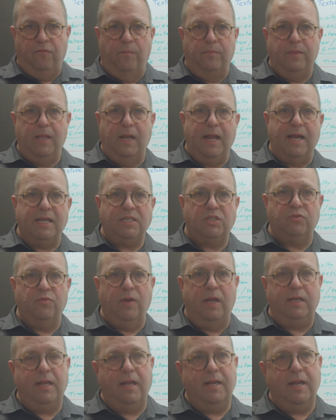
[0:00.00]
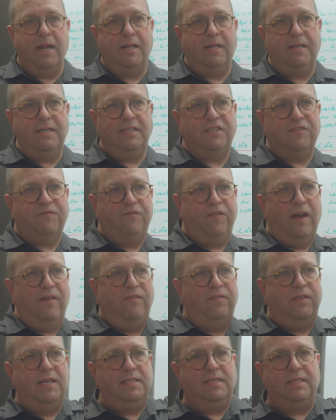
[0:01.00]
from the last rain, and at least
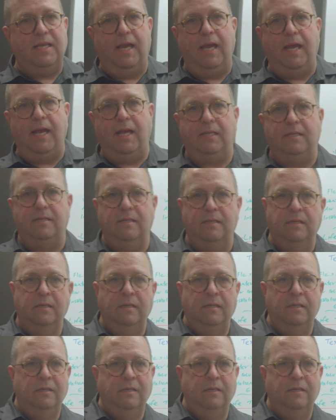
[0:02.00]
5 days ahead,